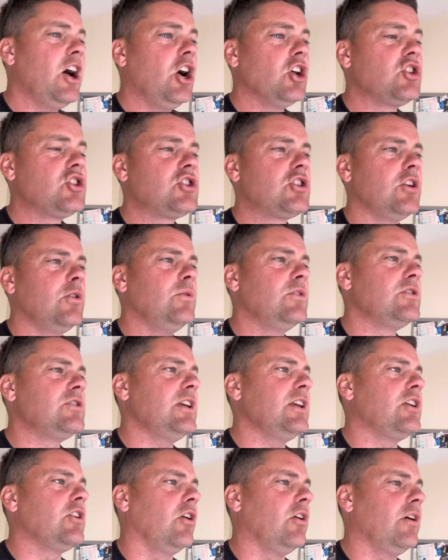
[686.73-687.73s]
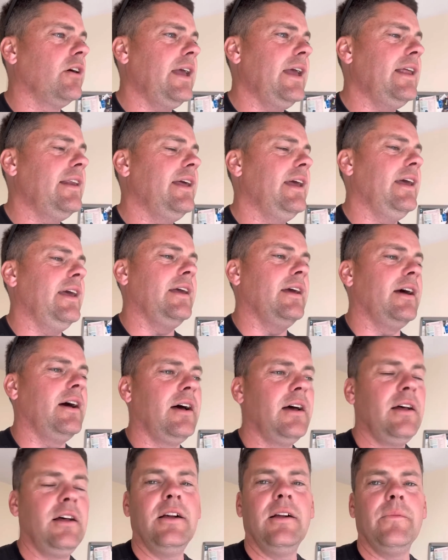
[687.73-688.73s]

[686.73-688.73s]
As soon as he got in here,